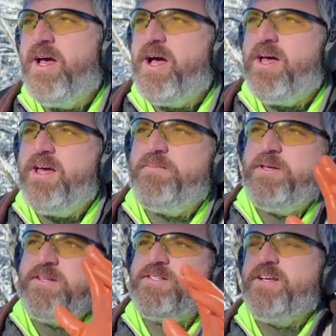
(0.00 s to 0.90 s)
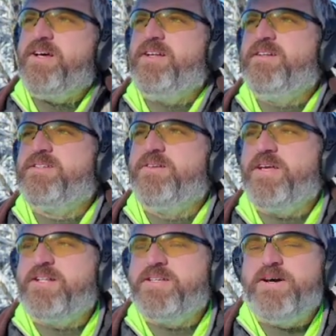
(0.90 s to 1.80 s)
I am in the sun, so
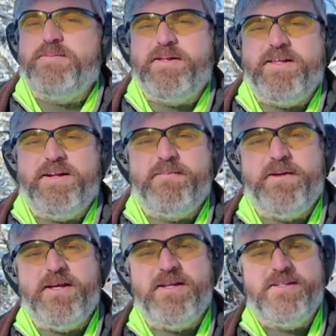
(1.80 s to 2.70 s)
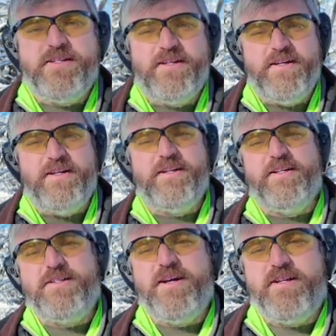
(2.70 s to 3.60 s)
that's helping a little bit.
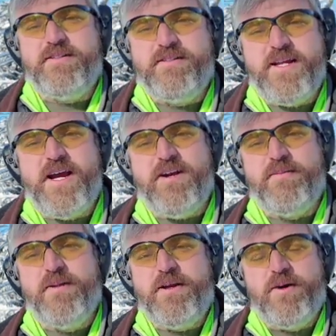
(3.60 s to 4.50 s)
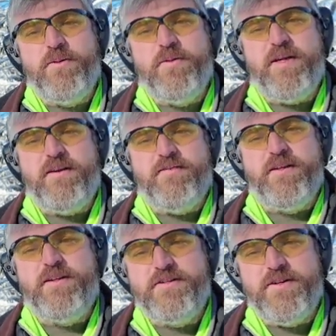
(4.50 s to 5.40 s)
It's not terribly cold.
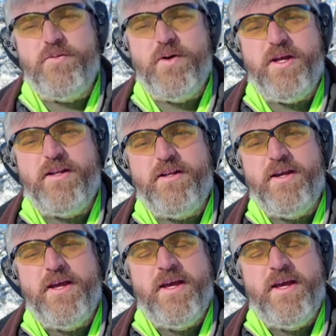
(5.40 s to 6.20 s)
Thankfully, there's no wind.